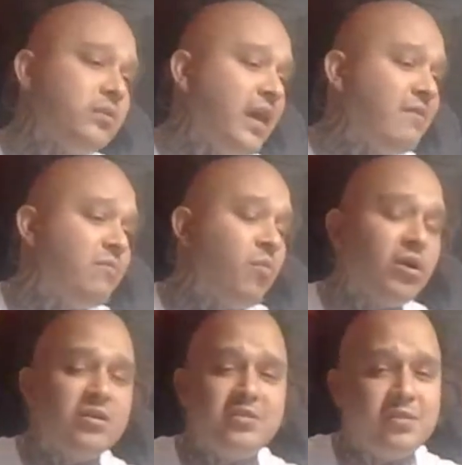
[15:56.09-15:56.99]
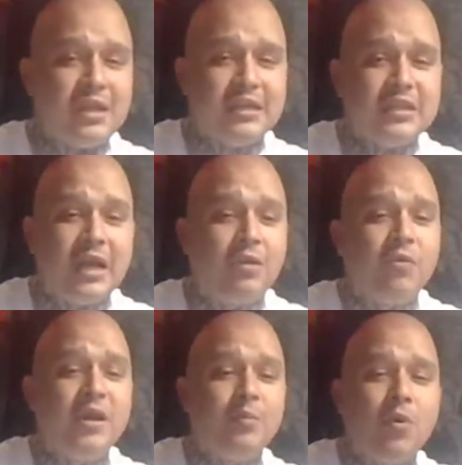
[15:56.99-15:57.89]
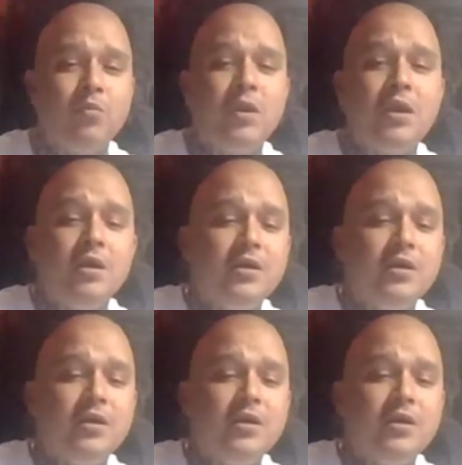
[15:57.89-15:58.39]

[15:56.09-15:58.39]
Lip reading: They have him marked like a creep, homie.